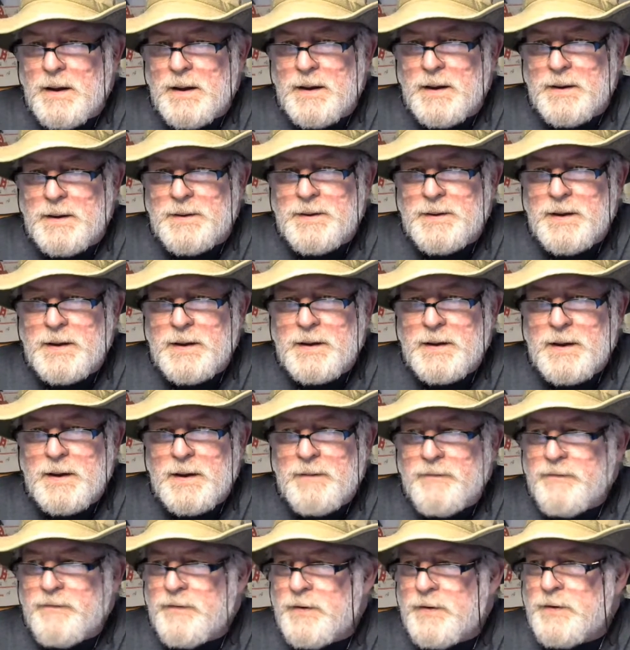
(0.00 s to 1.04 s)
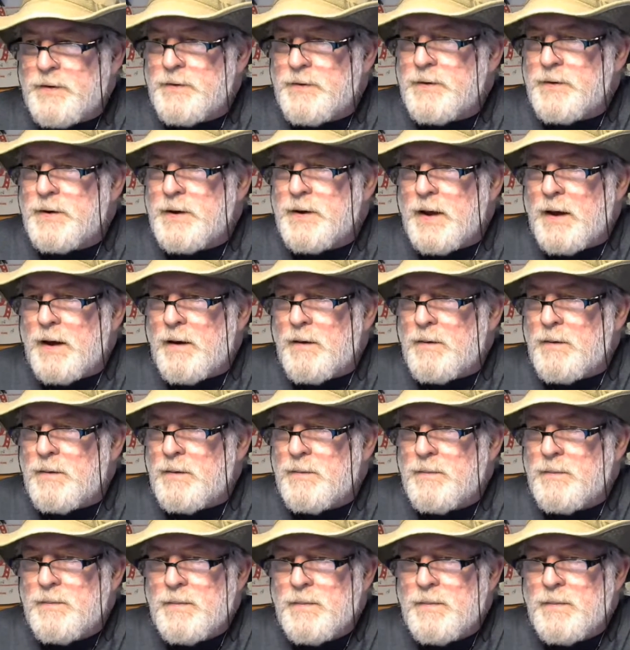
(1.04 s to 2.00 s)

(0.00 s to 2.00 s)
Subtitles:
I think I figured it out.